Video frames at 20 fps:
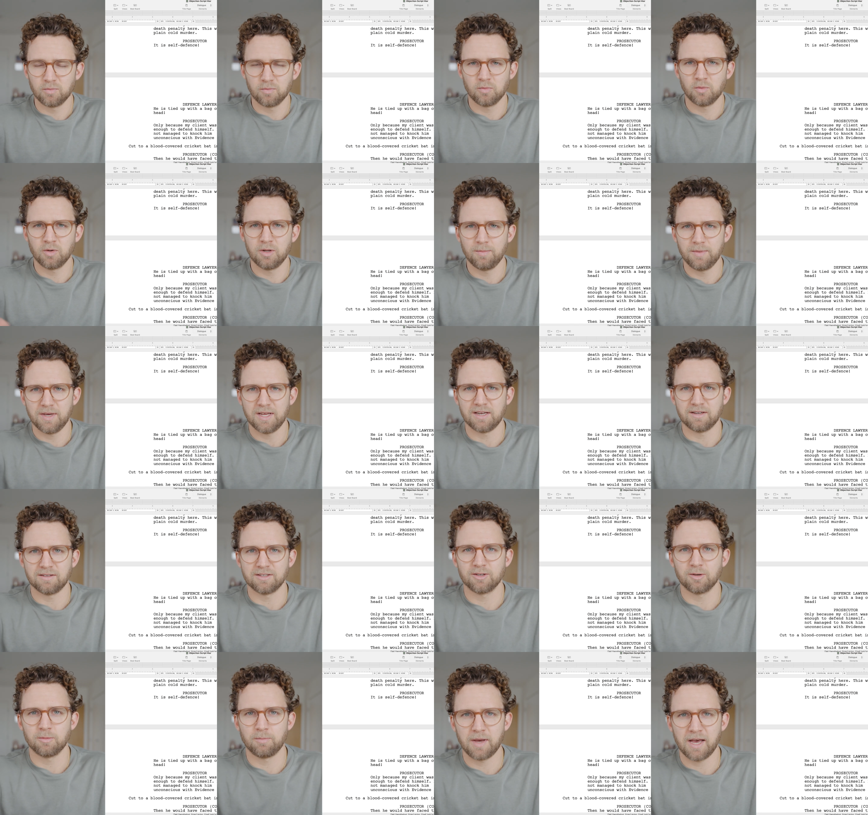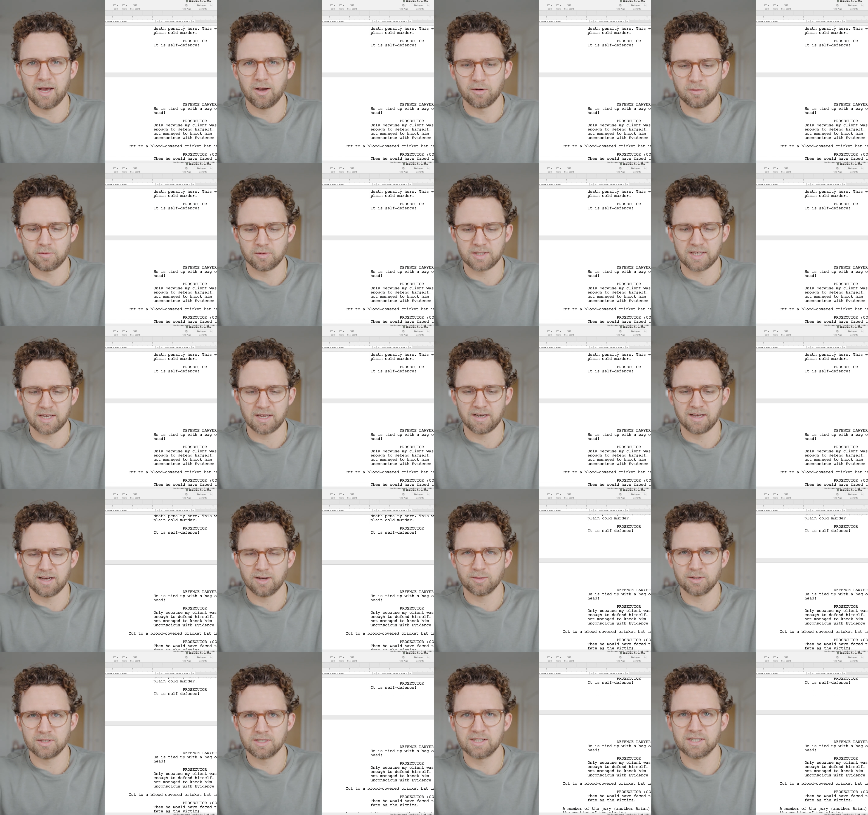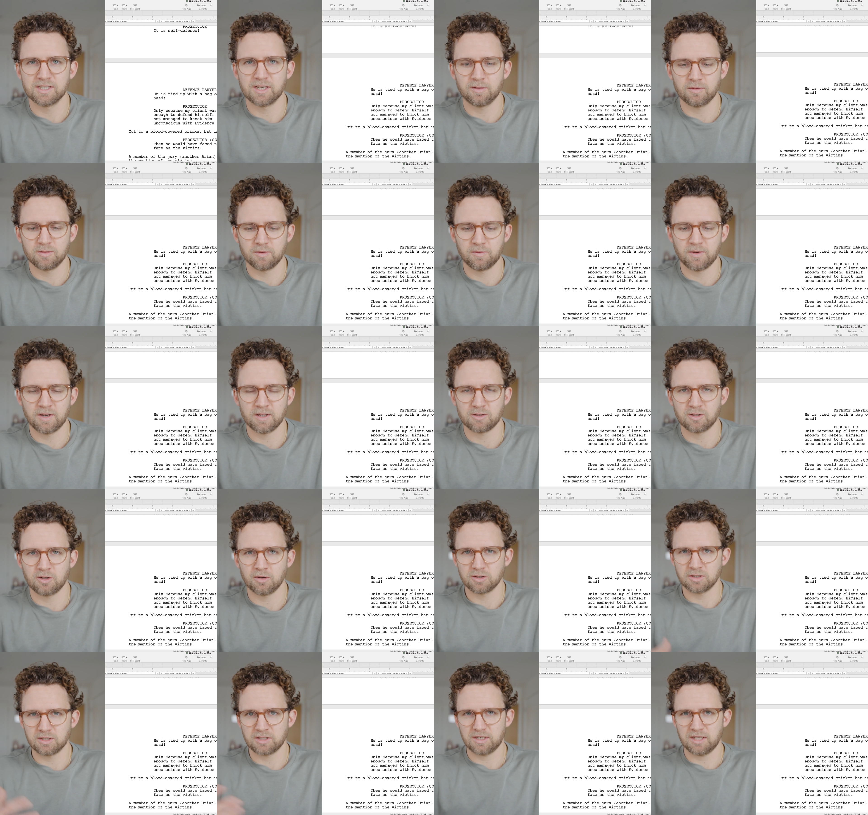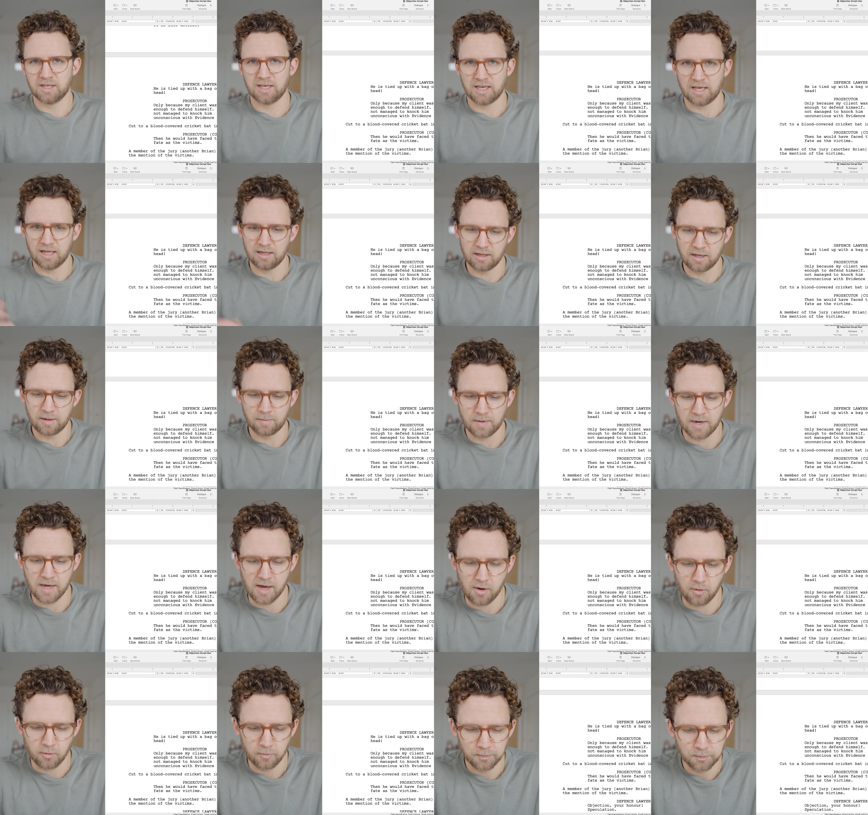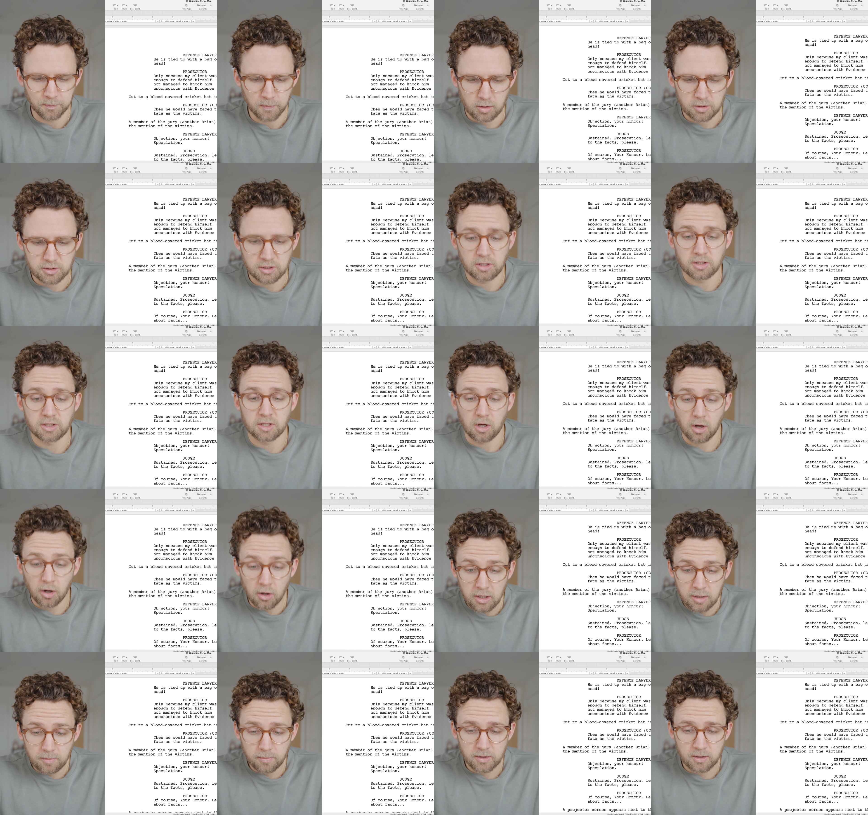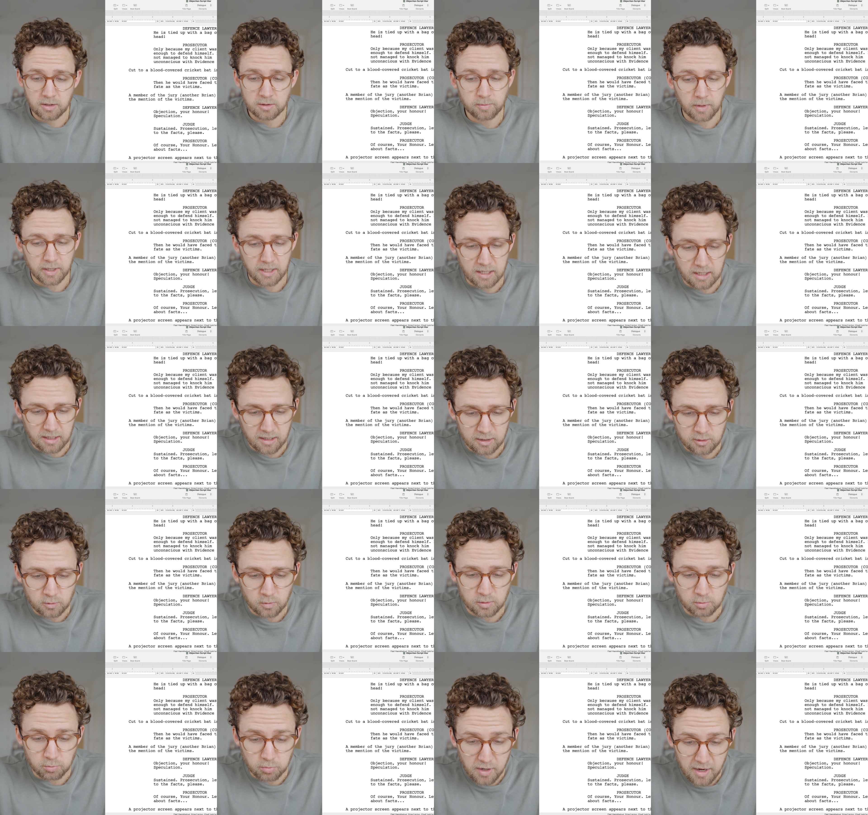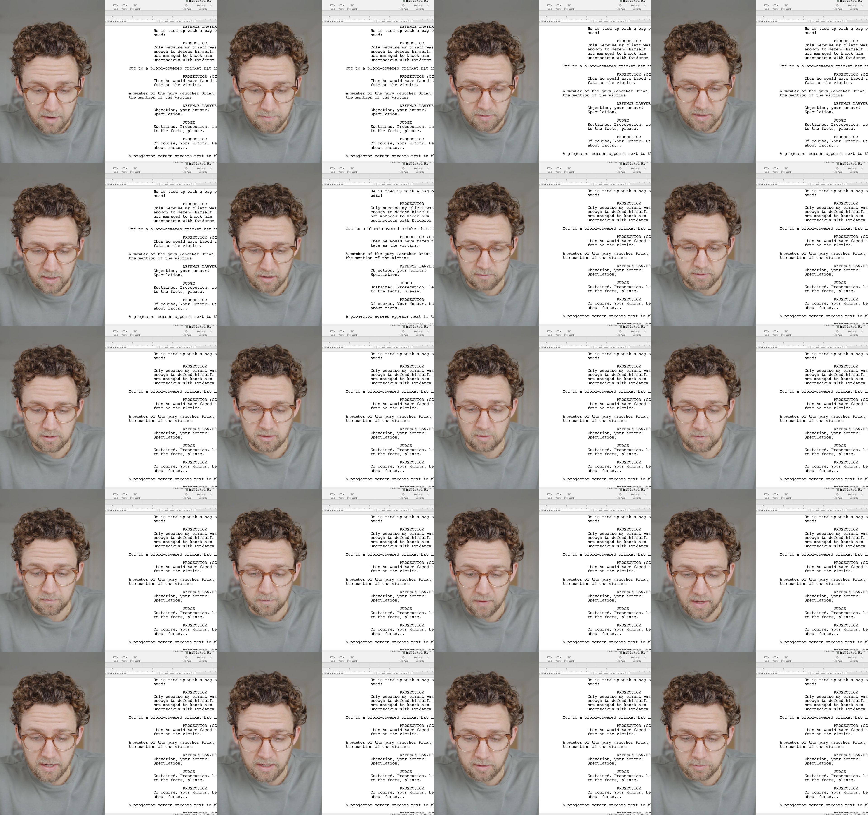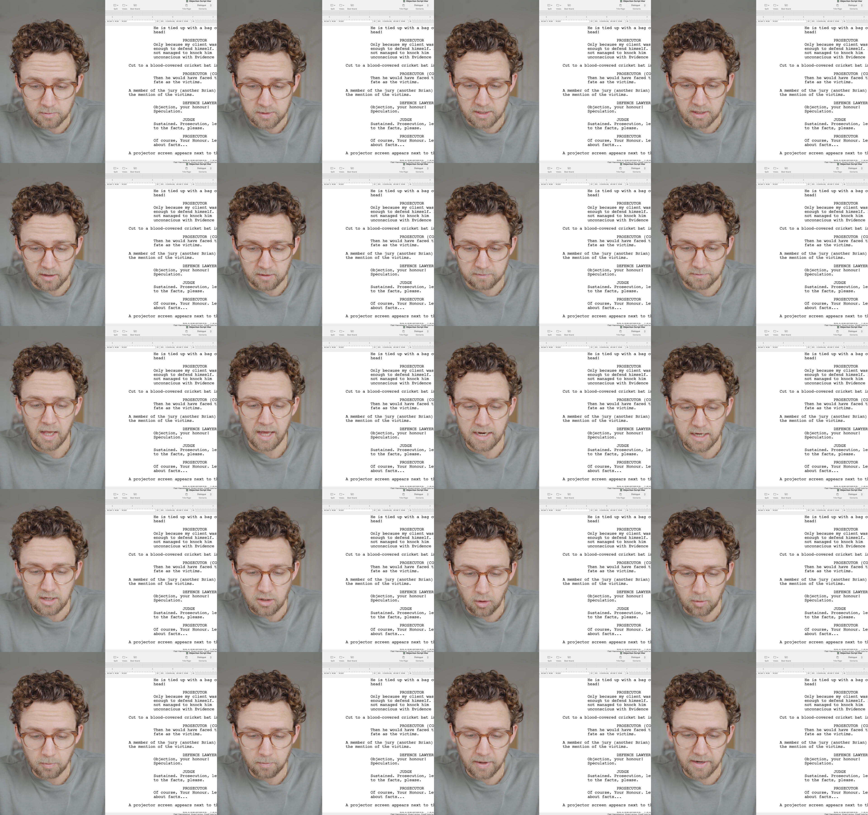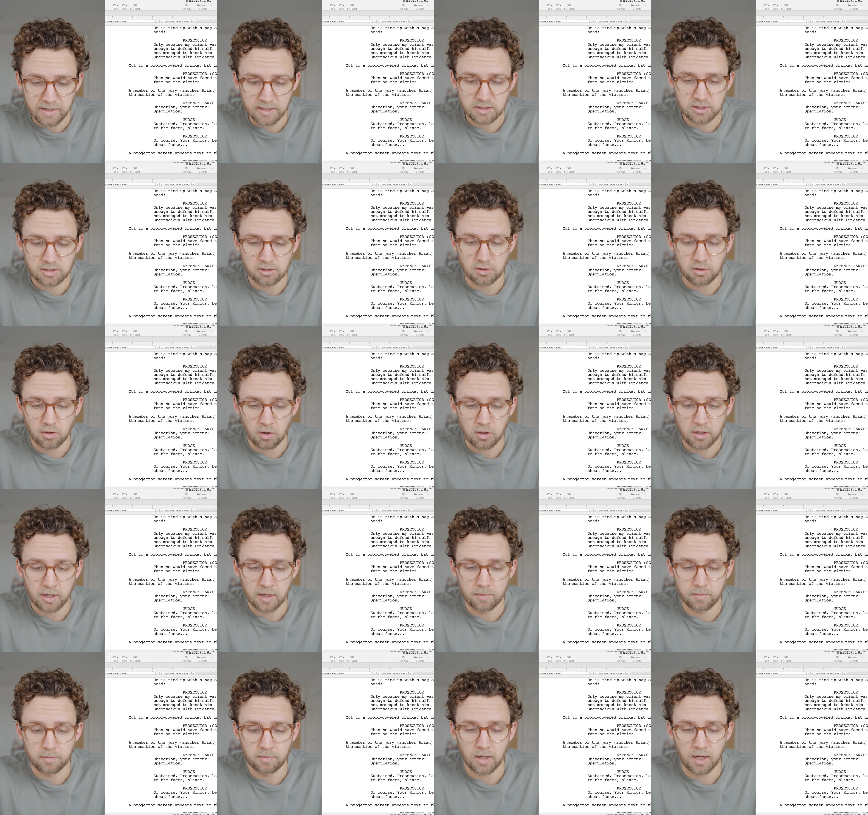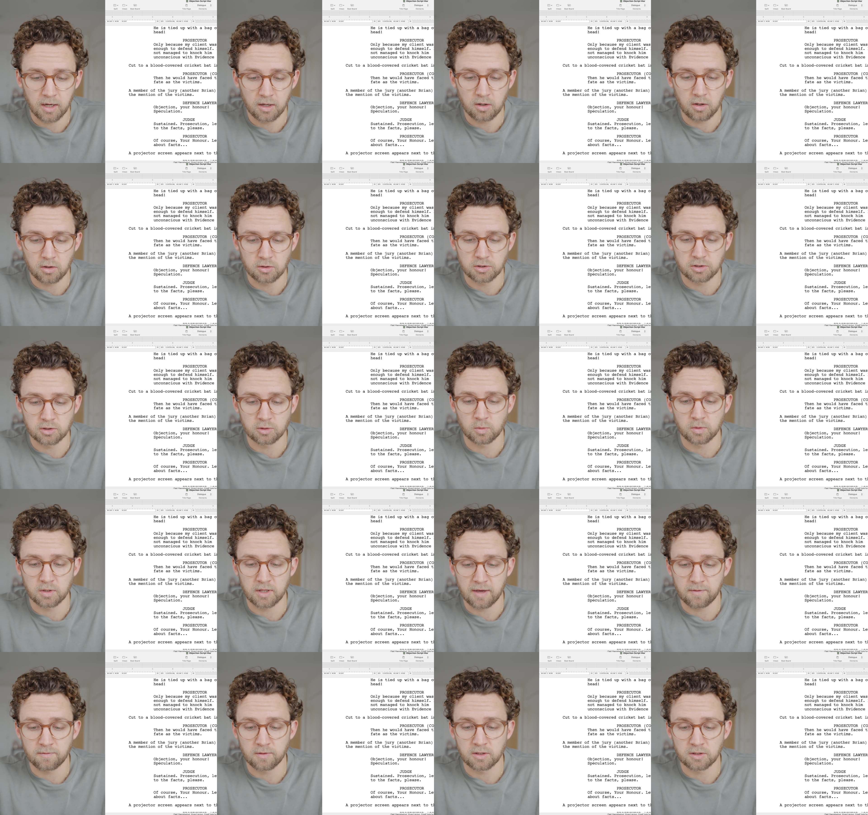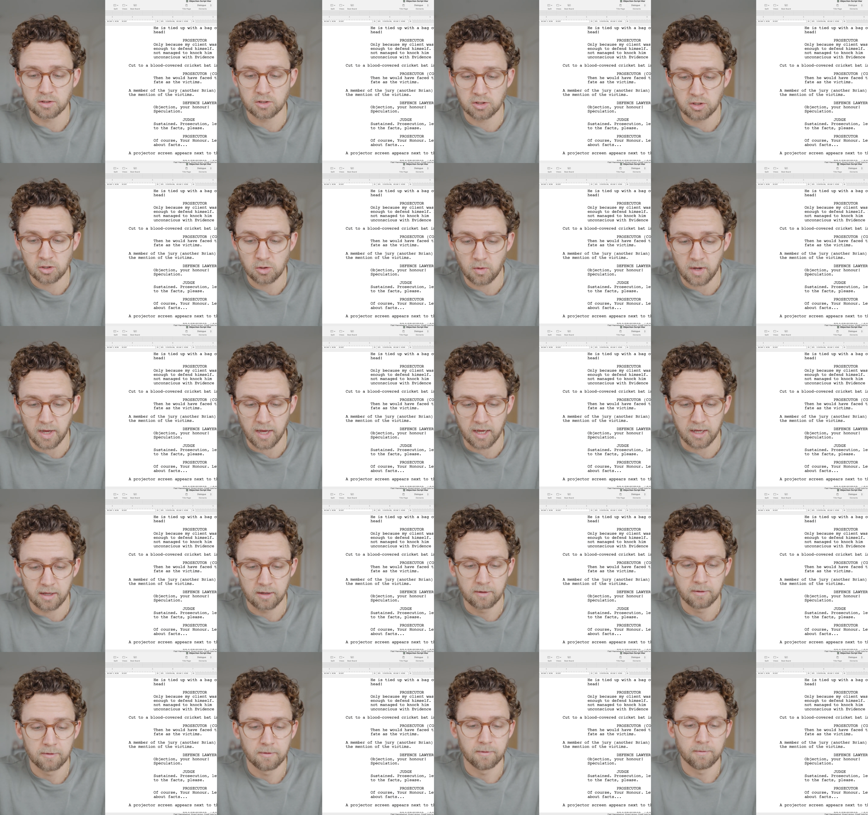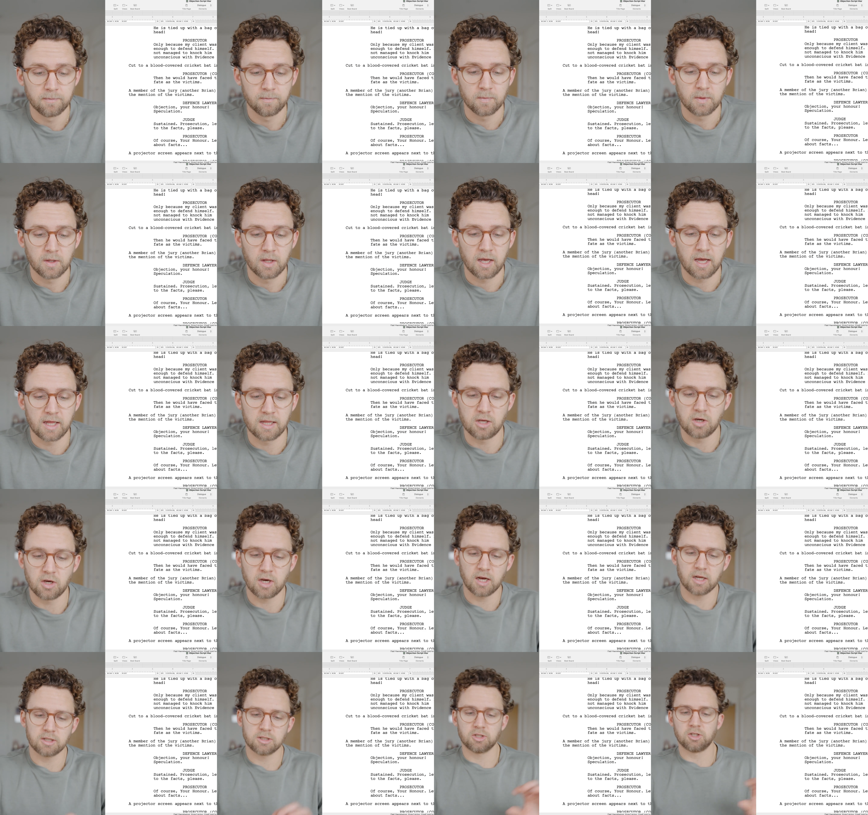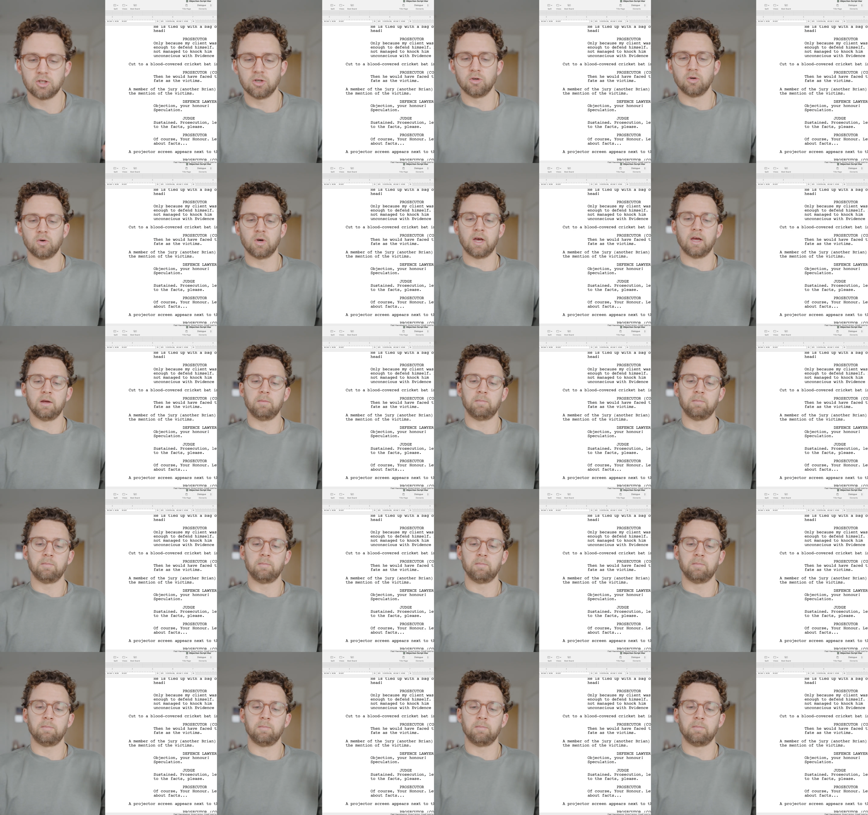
what do you mean? He's got a bag over his head. How is this self-defense? You can't just kill him now. Prosecutor, only because my client was brave enough to defend himself had he not managed to knock him unconscious with evidence 2A, and then you cut to a